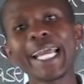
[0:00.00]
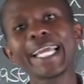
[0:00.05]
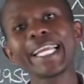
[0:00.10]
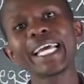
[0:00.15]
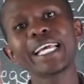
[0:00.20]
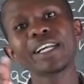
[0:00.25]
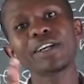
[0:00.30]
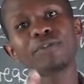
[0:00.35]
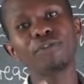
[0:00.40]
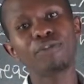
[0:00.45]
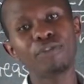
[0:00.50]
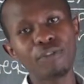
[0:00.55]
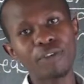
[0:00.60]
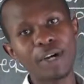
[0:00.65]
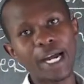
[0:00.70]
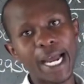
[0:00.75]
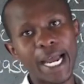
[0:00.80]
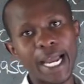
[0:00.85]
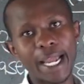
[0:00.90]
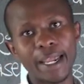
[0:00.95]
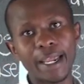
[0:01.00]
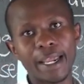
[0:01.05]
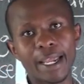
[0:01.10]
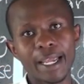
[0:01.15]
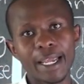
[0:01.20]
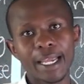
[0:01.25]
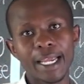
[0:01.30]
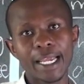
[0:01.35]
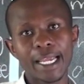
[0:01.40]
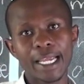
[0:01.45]
to
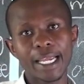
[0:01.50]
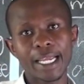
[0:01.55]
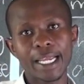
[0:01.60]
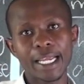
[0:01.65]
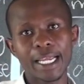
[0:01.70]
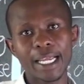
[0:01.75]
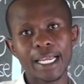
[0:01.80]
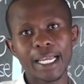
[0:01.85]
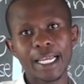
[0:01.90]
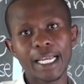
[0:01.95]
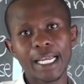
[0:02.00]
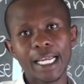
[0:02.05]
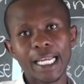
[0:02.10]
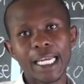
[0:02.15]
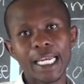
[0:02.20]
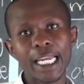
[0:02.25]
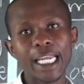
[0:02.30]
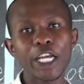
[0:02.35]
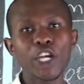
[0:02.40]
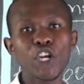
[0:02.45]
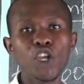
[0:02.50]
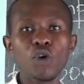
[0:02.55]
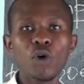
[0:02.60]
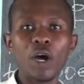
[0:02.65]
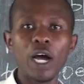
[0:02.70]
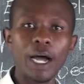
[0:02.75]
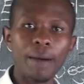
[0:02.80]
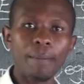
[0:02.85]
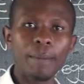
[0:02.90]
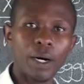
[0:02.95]
identify the
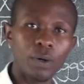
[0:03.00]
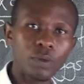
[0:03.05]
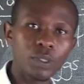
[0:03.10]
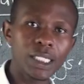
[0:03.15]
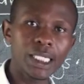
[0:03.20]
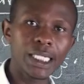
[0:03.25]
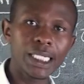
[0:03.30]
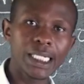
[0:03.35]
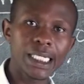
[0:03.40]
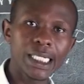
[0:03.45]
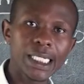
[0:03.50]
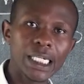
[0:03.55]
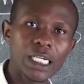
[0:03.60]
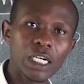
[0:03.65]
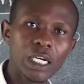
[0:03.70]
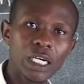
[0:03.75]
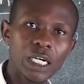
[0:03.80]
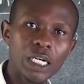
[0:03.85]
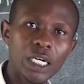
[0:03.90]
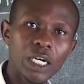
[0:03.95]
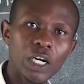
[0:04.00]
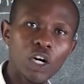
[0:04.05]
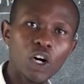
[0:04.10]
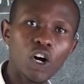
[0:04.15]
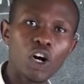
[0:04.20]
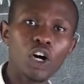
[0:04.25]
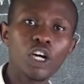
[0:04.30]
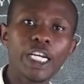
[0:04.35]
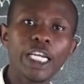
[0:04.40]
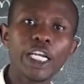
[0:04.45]
new amount
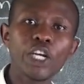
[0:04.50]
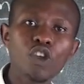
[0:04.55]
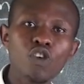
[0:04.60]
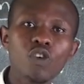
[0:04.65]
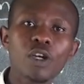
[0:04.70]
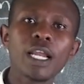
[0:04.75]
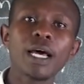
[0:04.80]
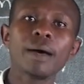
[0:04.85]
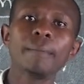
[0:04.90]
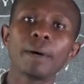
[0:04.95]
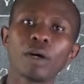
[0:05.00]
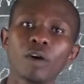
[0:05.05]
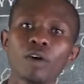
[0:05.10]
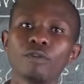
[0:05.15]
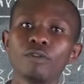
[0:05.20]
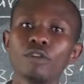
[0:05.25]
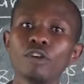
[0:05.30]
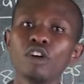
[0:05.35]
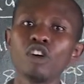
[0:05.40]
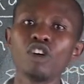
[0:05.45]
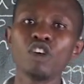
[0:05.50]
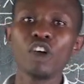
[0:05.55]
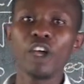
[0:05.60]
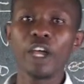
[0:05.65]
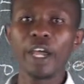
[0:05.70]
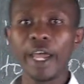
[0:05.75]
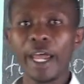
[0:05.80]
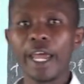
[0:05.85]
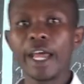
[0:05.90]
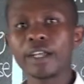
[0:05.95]
or the new number
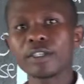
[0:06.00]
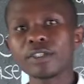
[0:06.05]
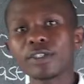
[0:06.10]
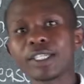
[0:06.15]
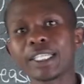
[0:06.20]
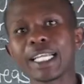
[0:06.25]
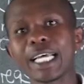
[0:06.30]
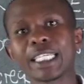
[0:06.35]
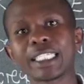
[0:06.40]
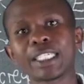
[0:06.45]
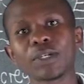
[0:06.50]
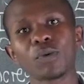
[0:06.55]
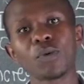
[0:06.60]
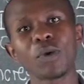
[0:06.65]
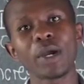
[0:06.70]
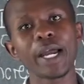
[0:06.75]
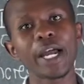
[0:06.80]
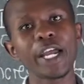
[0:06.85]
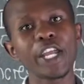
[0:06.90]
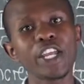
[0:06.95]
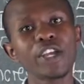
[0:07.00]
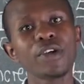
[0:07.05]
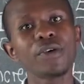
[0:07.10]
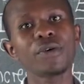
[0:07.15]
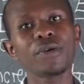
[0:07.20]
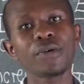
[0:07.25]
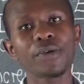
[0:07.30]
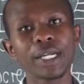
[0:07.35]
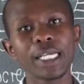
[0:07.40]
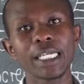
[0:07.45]
of eggs that were
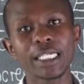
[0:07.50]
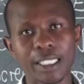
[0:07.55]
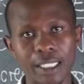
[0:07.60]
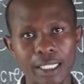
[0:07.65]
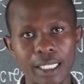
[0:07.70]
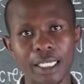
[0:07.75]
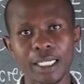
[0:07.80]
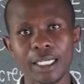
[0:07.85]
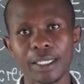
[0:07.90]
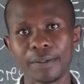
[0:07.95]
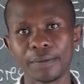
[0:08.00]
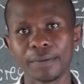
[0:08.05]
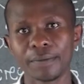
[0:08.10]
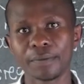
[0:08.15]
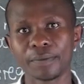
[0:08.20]
increased.